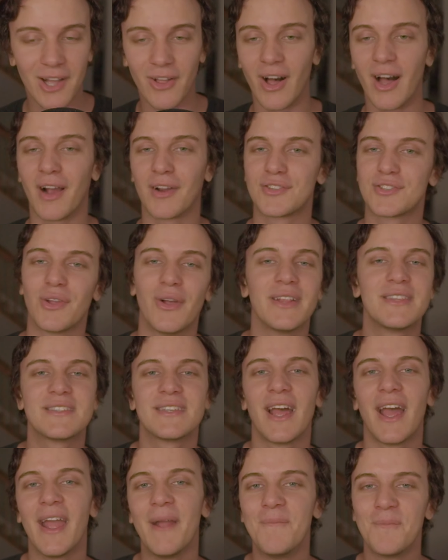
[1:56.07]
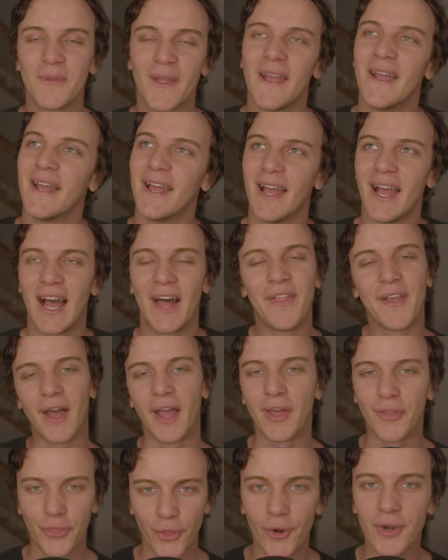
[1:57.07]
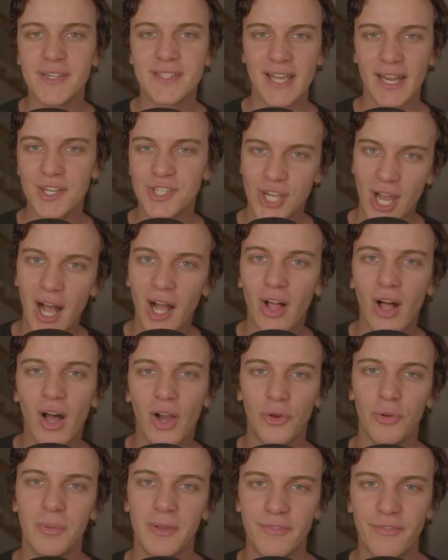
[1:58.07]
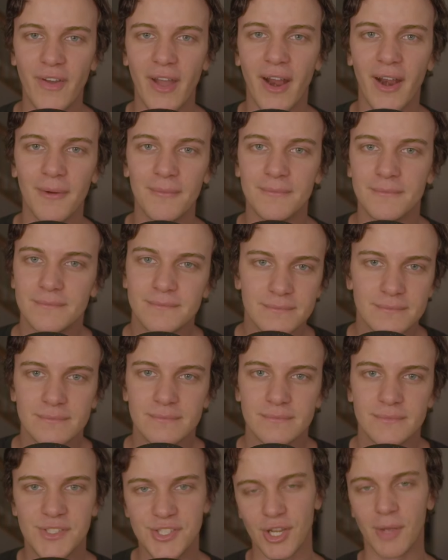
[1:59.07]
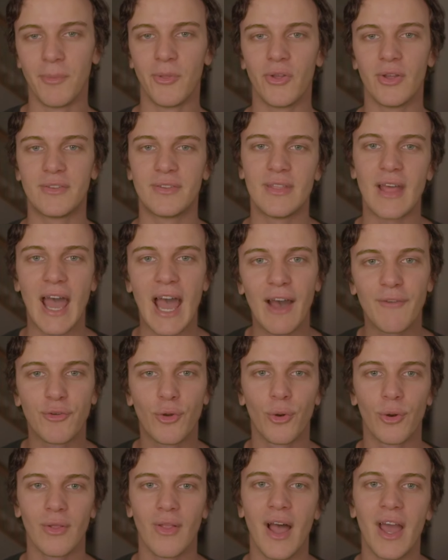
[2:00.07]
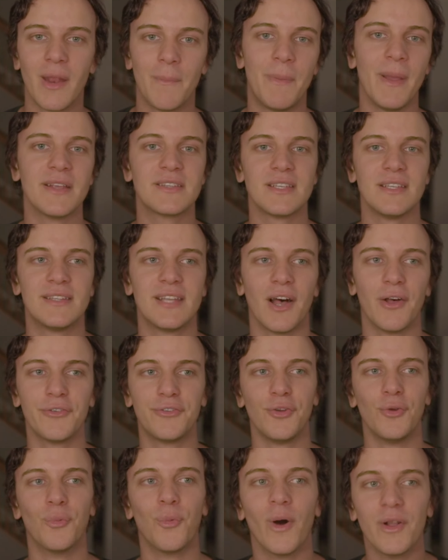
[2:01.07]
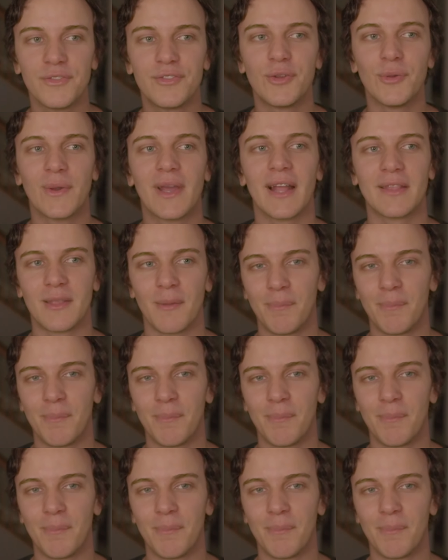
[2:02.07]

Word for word: clock. So let's say I think like a 30 second shot clock would be fair. Similar to the half court line, it basically tells you once you get the